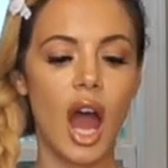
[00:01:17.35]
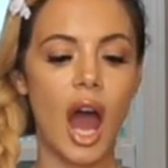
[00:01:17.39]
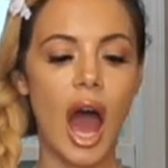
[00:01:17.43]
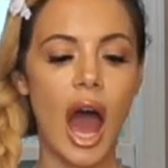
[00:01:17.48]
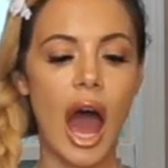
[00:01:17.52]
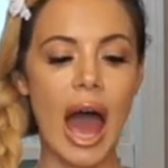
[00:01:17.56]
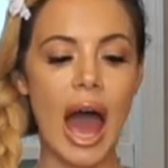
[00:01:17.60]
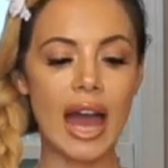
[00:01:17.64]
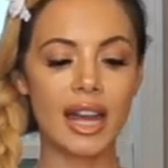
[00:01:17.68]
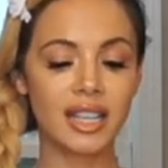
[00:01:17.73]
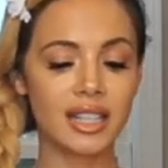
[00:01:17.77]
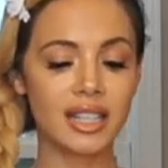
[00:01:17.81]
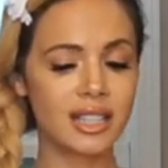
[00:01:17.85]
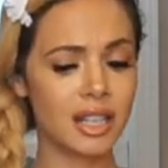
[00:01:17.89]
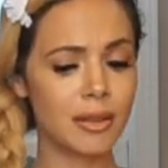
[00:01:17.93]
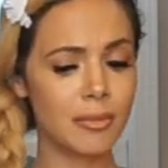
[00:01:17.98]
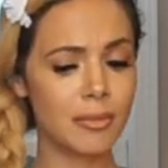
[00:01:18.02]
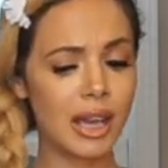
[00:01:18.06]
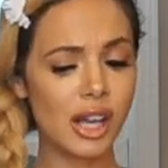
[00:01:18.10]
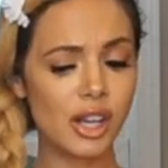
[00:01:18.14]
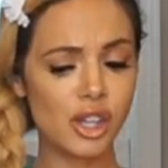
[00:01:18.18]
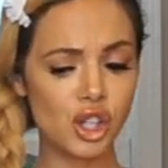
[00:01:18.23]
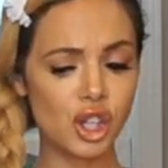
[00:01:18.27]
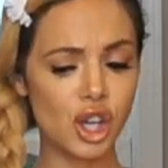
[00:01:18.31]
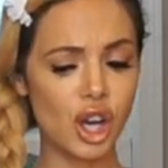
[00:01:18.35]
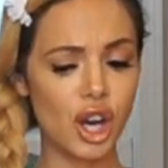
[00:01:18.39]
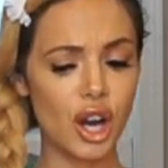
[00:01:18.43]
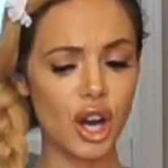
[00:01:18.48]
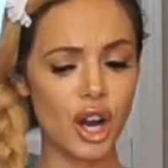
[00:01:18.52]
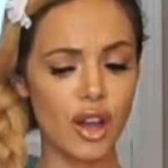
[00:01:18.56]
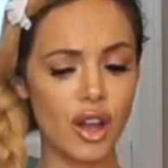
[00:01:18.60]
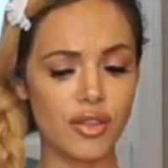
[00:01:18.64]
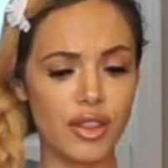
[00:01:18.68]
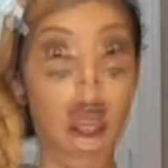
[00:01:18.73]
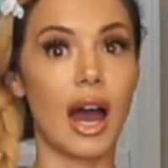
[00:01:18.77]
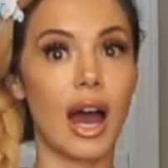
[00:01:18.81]
I need to make sure
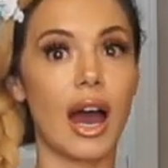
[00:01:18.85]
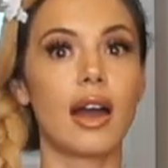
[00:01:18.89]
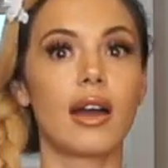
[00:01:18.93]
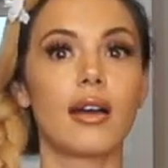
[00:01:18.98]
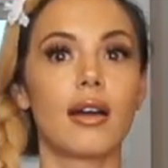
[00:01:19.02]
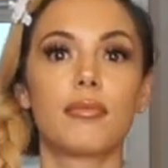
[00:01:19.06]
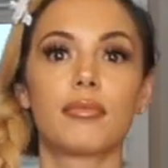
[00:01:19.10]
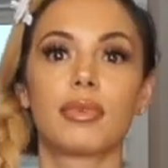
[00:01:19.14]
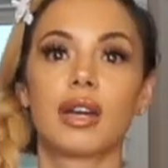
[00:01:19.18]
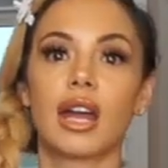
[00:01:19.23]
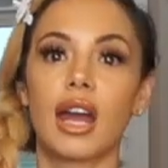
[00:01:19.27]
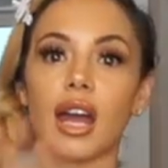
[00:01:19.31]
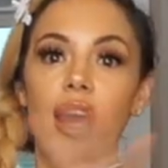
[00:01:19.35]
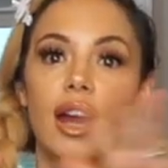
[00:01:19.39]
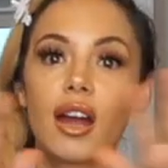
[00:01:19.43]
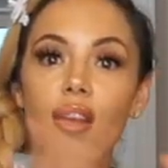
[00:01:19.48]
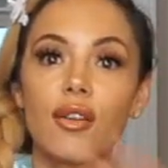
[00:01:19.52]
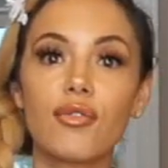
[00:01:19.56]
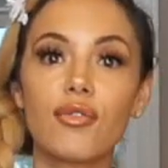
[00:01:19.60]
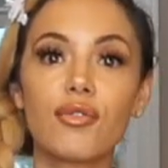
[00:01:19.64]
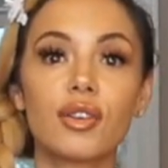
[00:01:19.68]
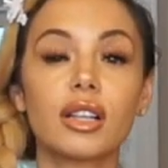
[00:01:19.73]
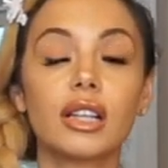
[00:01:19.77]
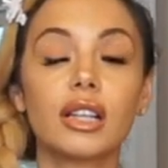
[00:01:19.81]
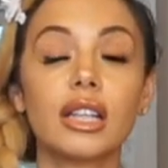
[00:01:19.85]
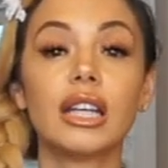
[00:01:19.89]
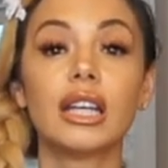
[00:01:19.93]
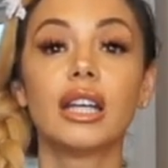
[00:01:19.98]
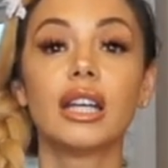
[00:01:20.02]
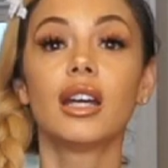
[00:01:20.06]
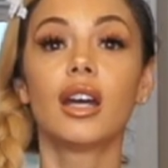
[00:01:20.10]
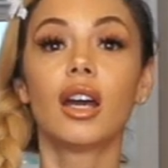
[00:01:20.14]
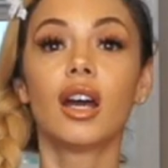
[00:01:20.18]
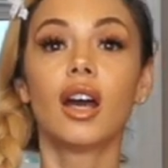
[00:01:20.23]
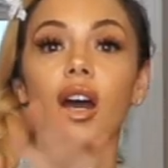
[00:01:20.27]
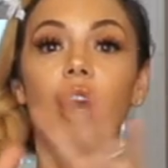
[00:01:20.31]
that I am
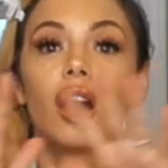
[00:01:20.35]
carefully